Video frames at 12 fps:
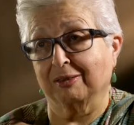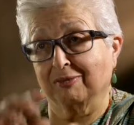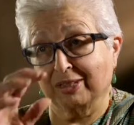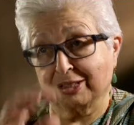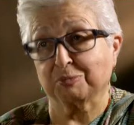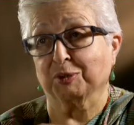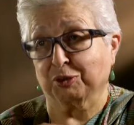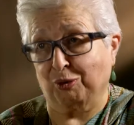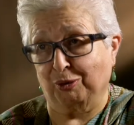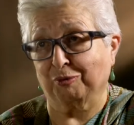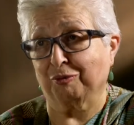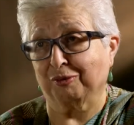investment
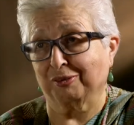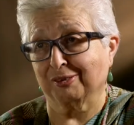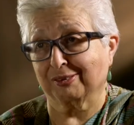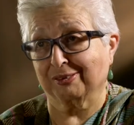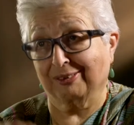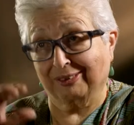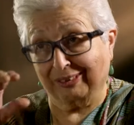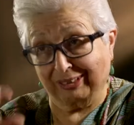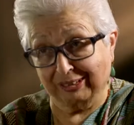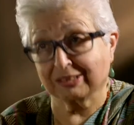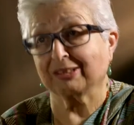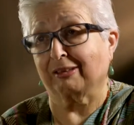conference
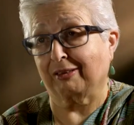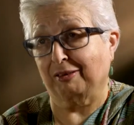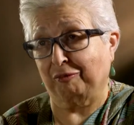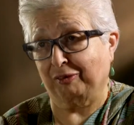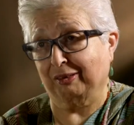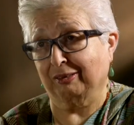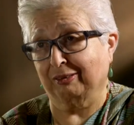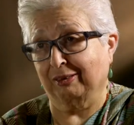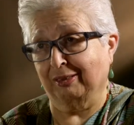in South Africa,